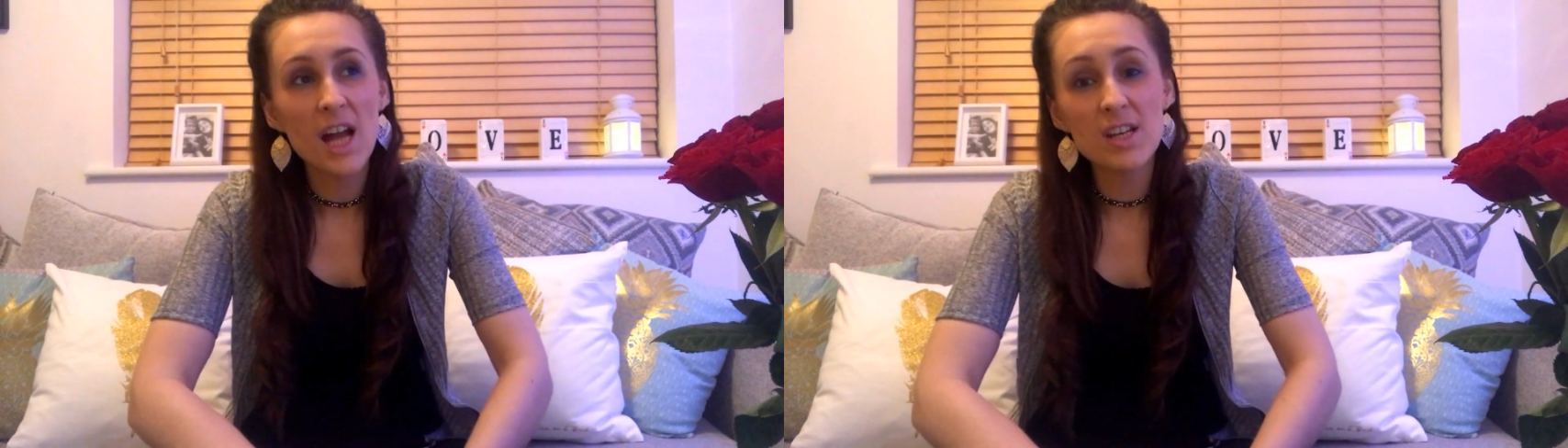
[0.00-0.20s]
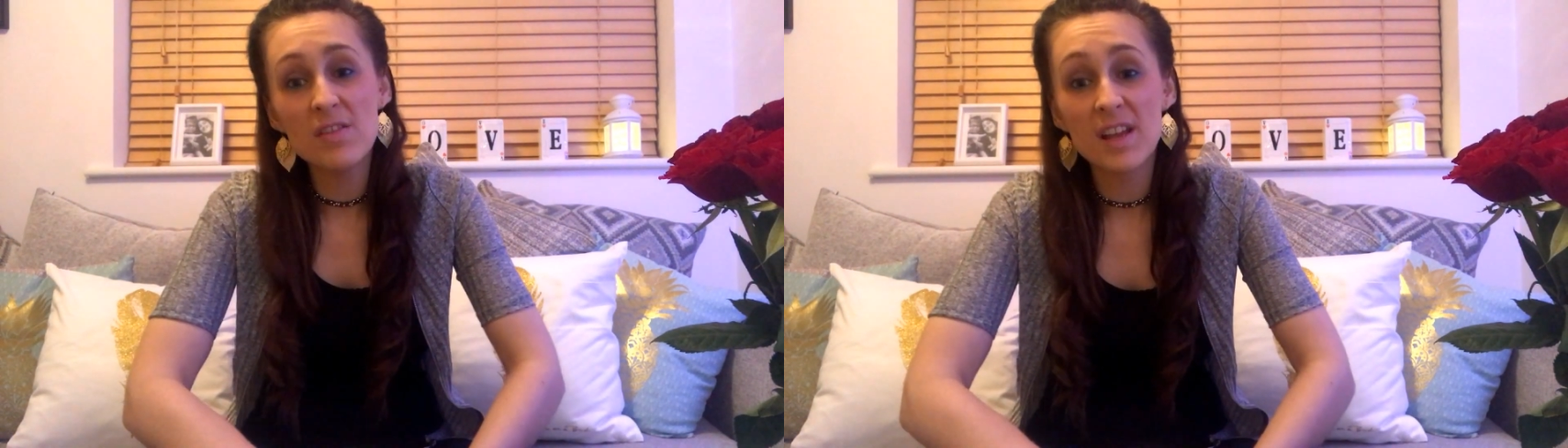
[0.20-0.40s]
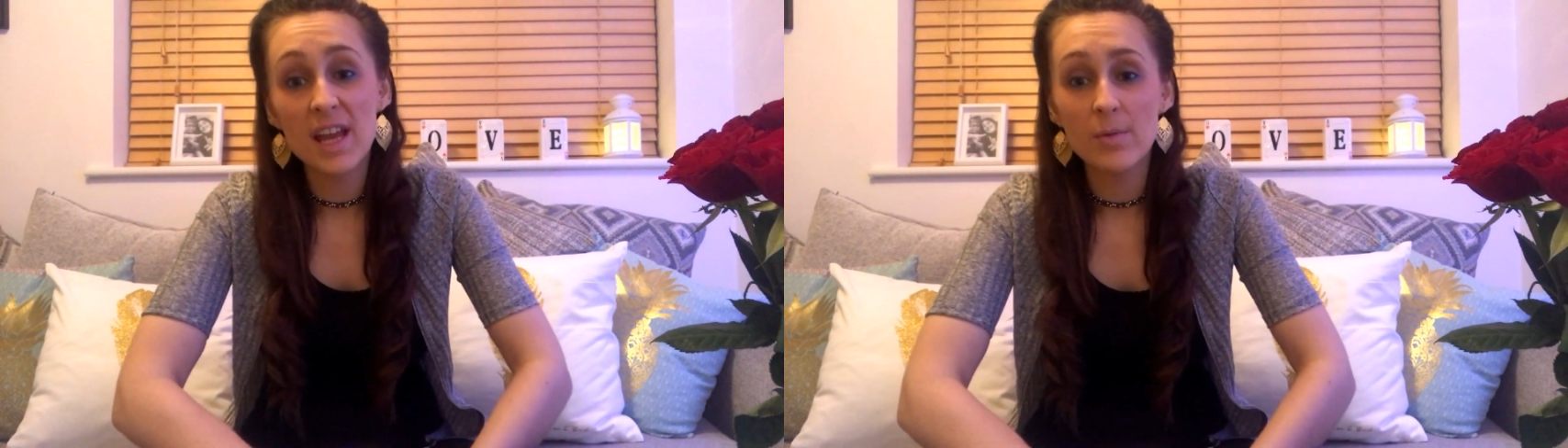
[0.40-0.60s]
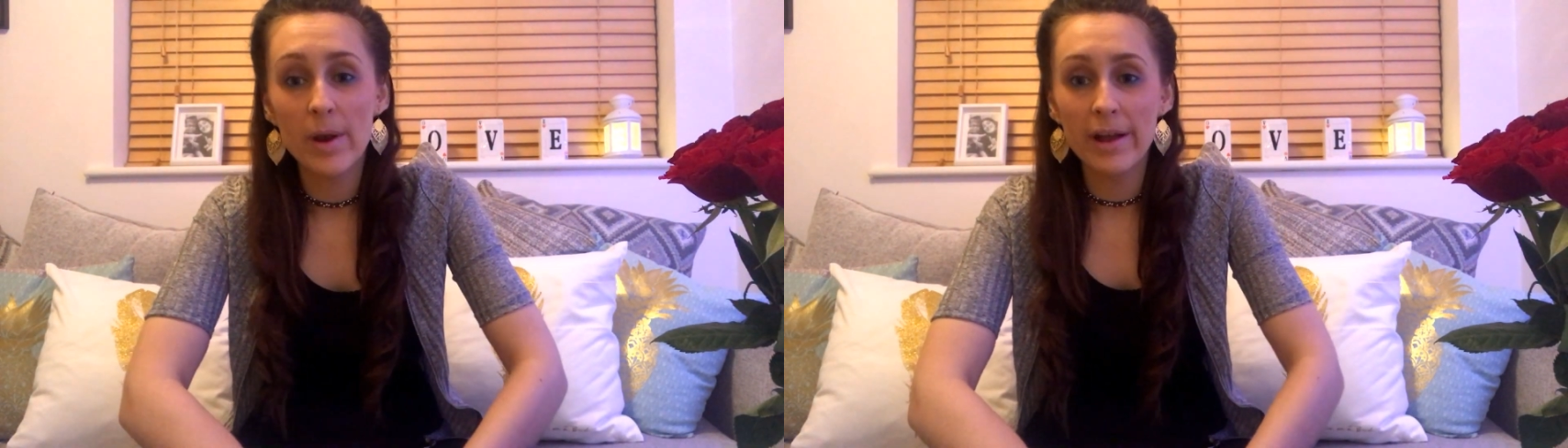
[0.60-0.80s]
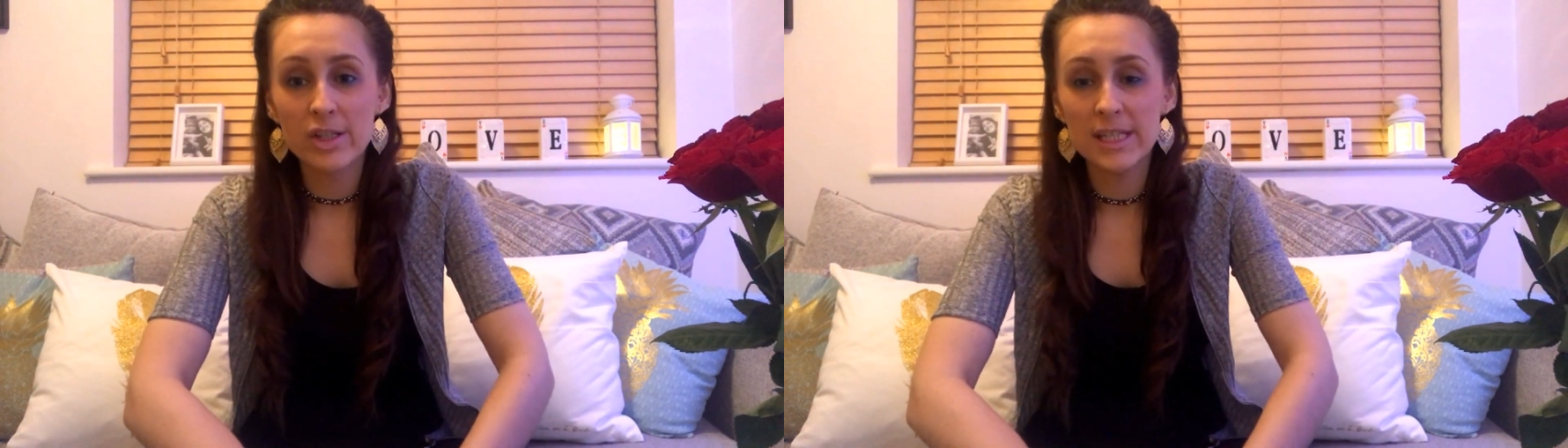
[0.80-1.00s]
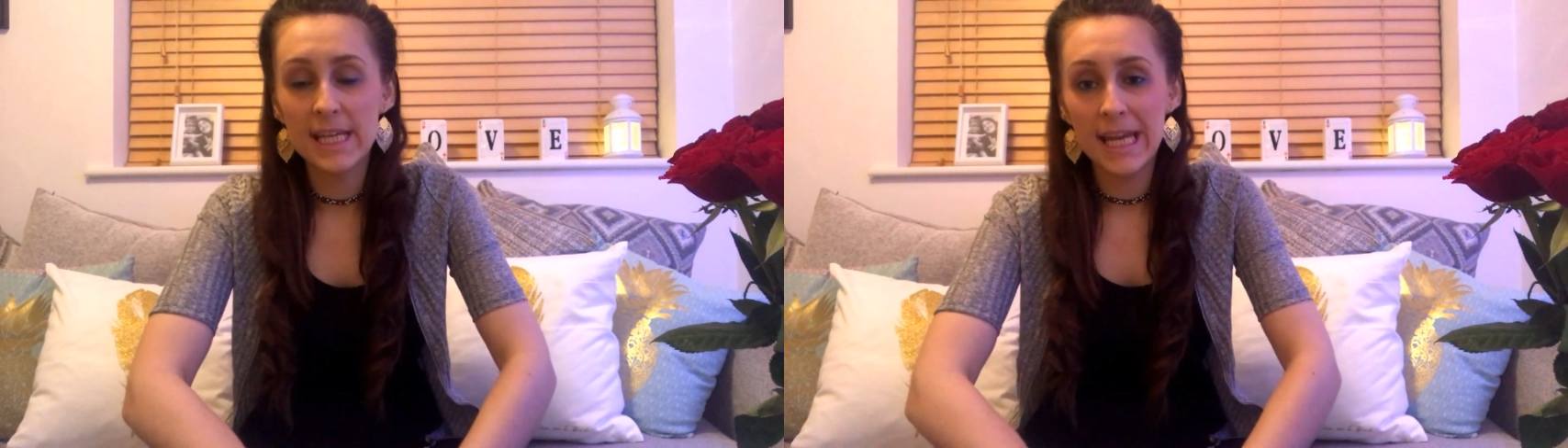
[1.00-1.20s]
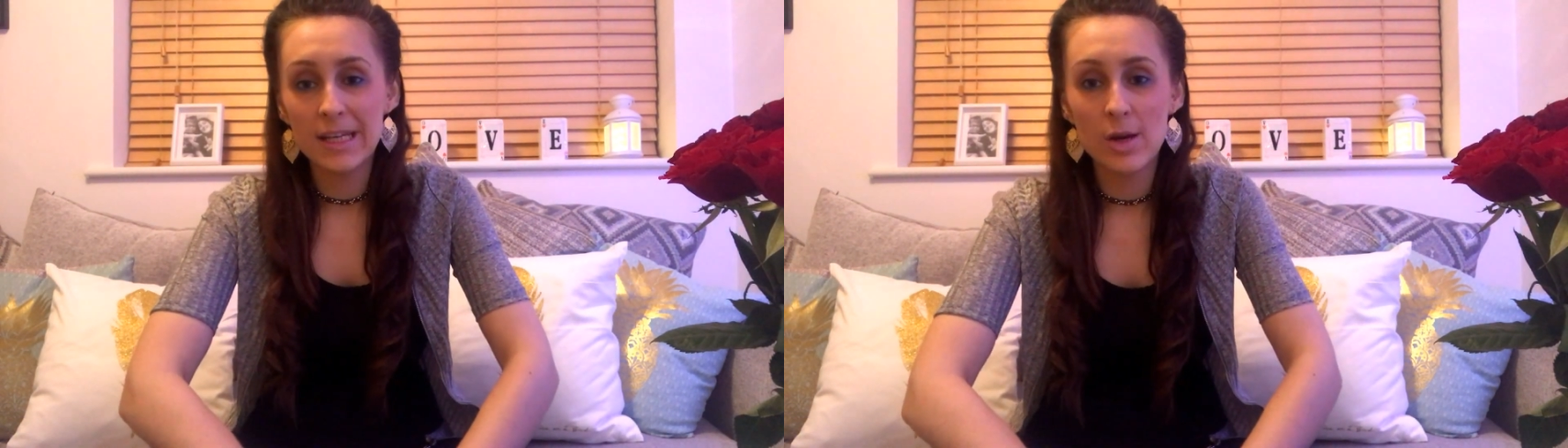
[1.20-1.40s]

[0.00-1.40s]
I don't think anyone actually did.